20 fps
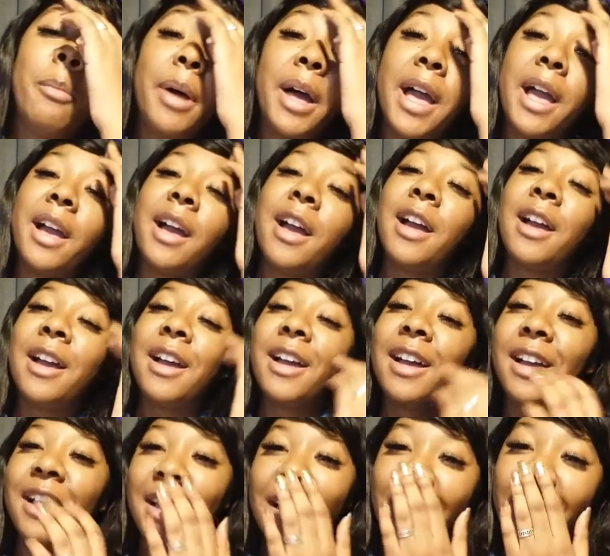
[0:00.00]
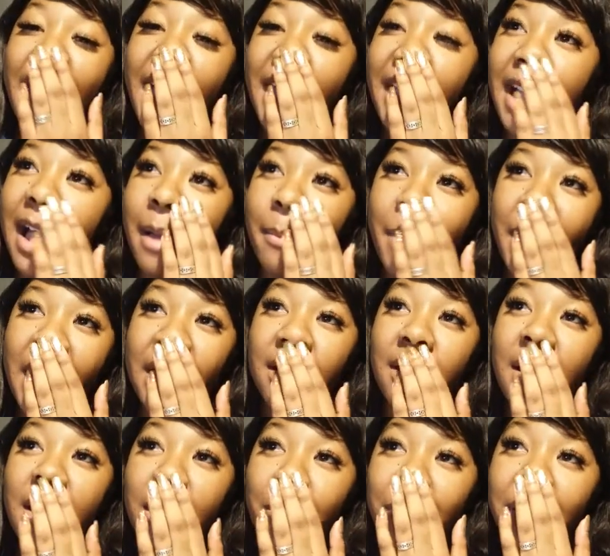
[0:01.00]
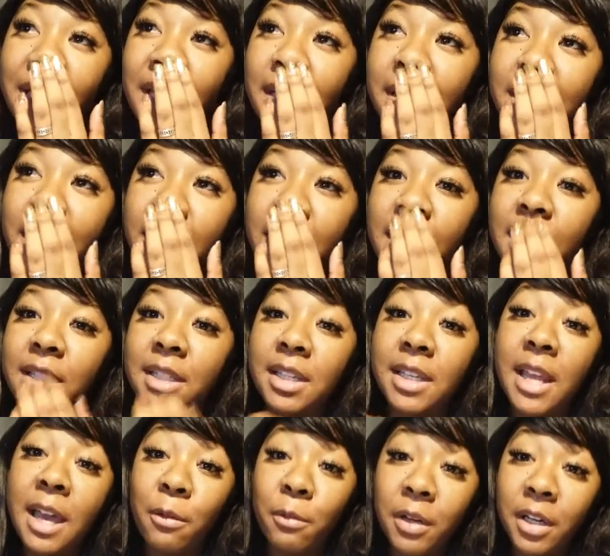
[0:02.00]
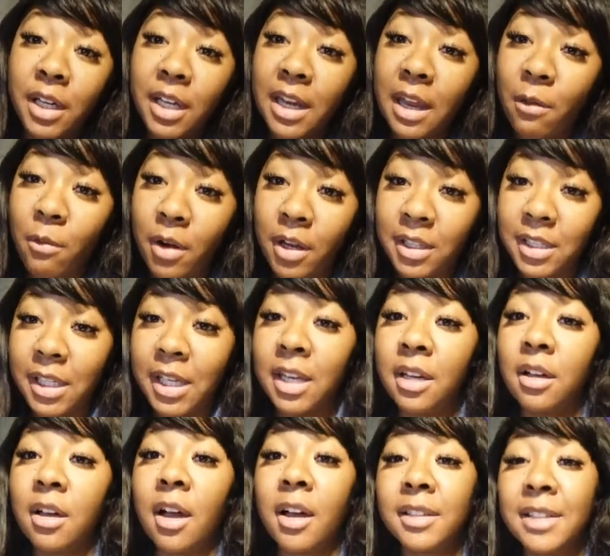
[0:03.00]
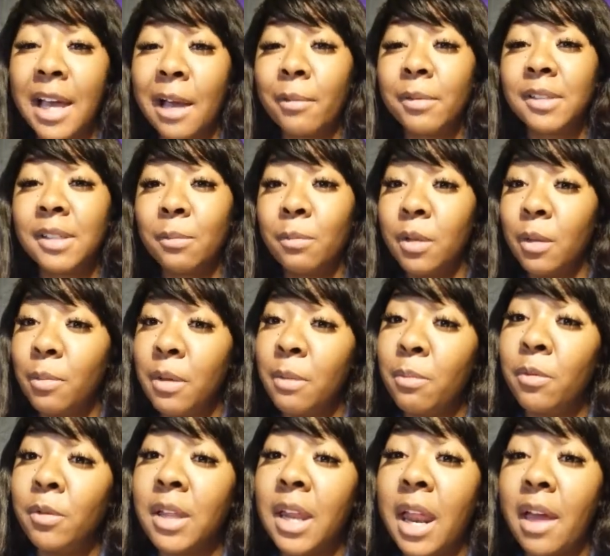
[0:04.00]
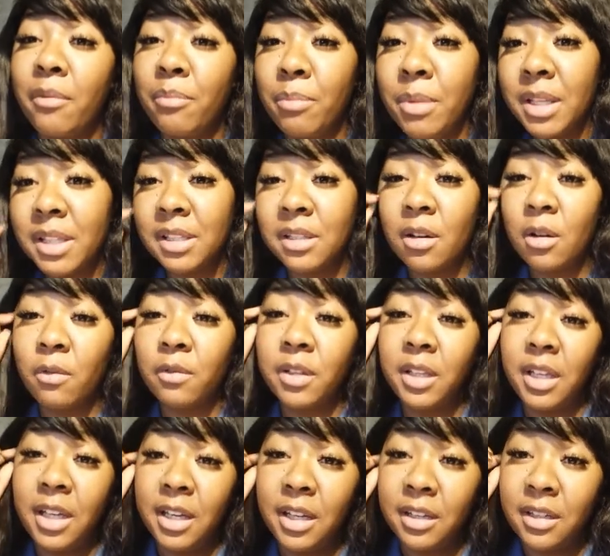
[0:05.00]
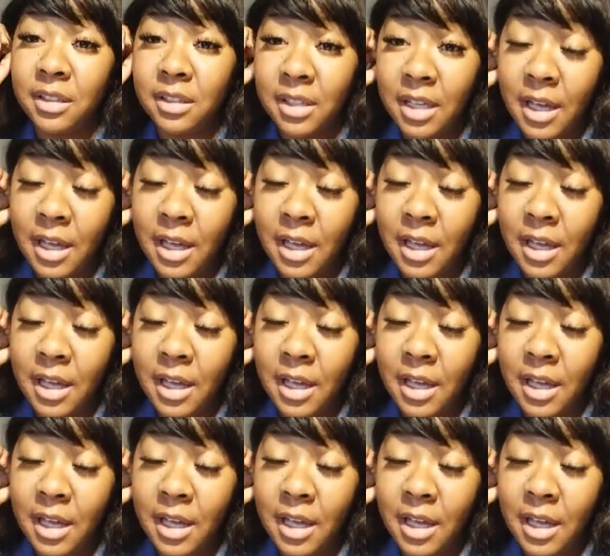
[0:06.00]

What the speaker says: But I got back on because I needed to network and I wanted to get in contact with some of the people that I've missed over the years.